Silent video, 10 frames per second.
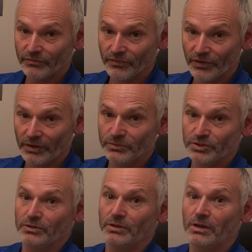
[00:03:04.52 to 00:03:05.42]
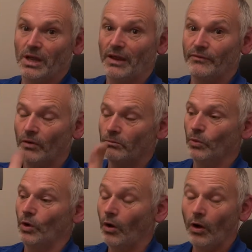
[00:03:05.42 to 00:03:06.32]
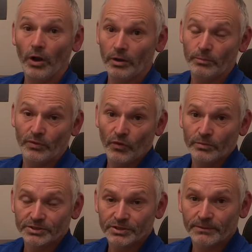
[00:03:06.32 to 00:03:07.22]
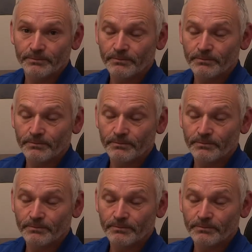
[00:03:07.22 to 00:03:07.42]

for them to have a higher performance.